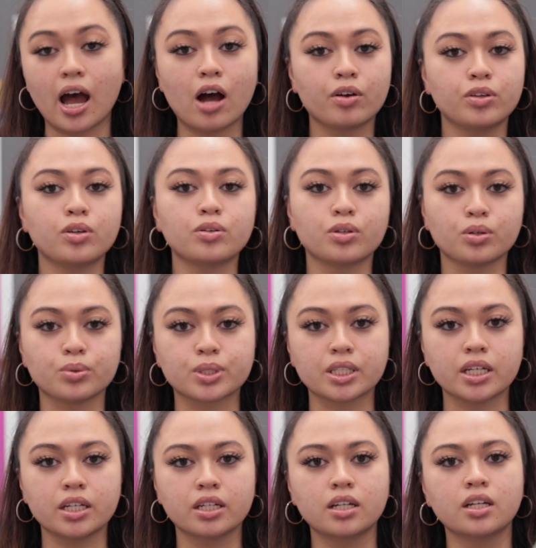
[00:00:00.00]
how you use
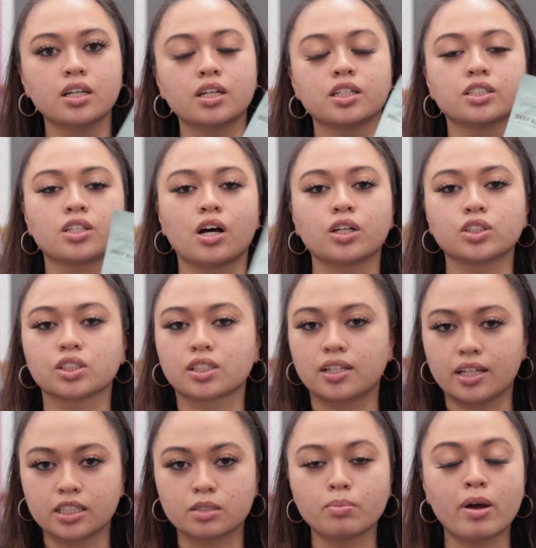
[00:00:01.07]
it, so I'll just
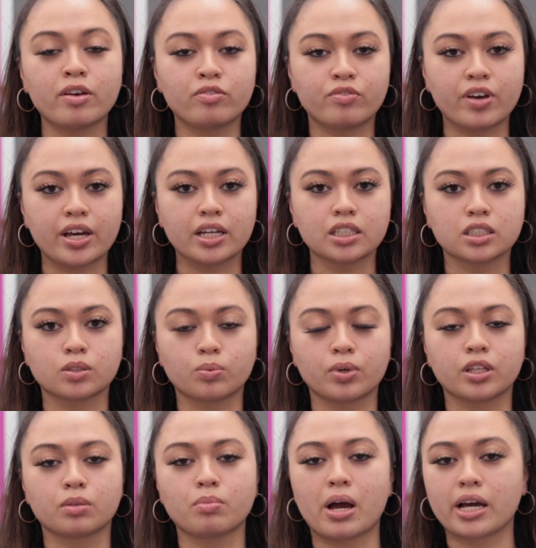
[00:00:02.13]
cleanse my face
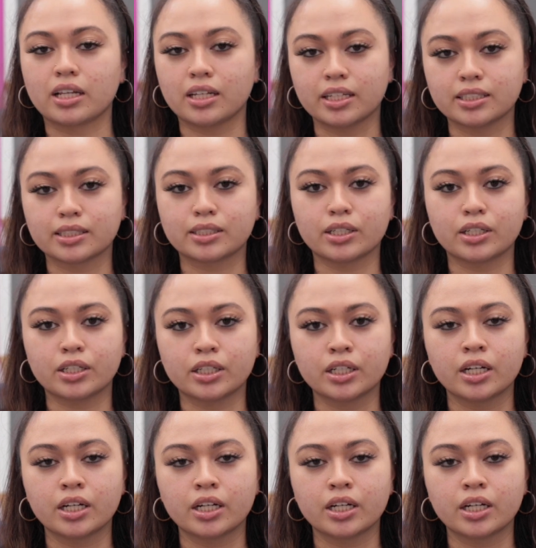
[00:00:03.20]
with my cleanser